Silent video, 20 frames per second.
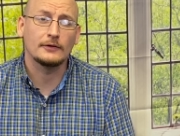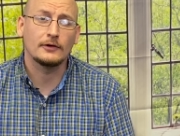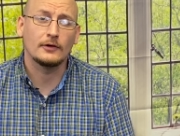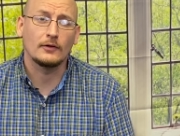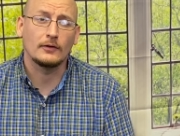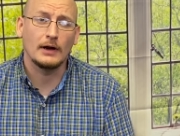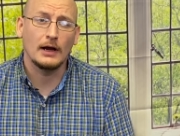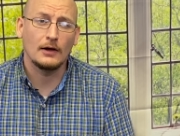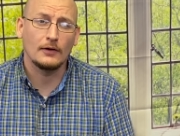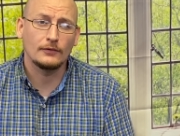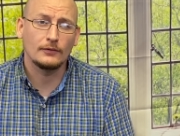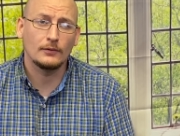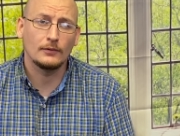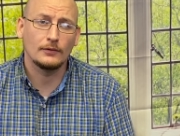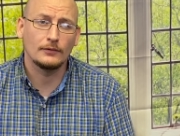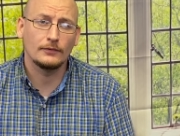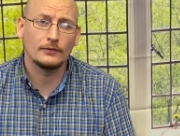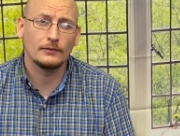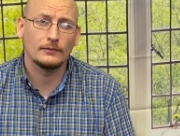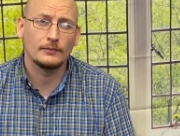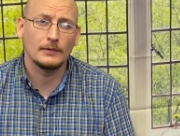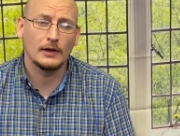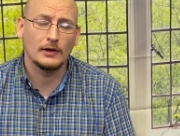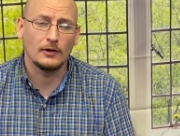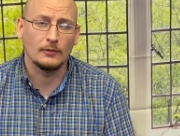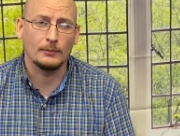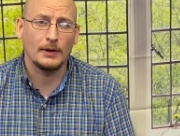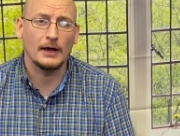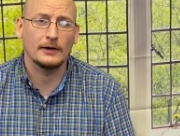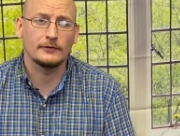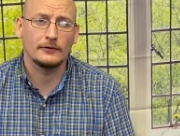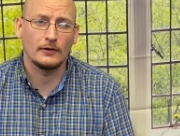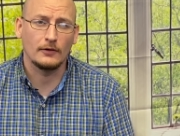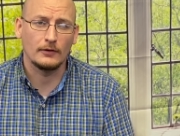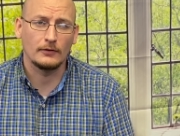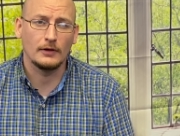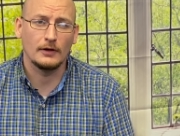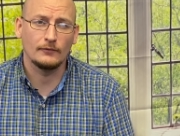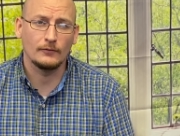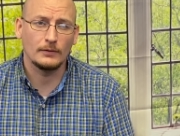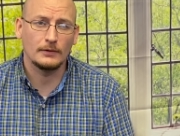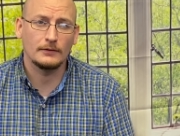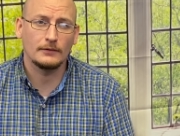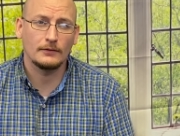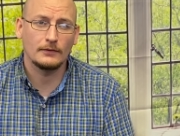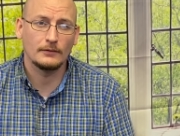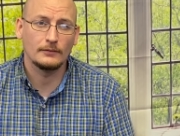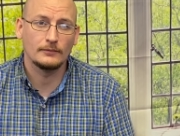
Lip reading: our households, and impacted our loved ones.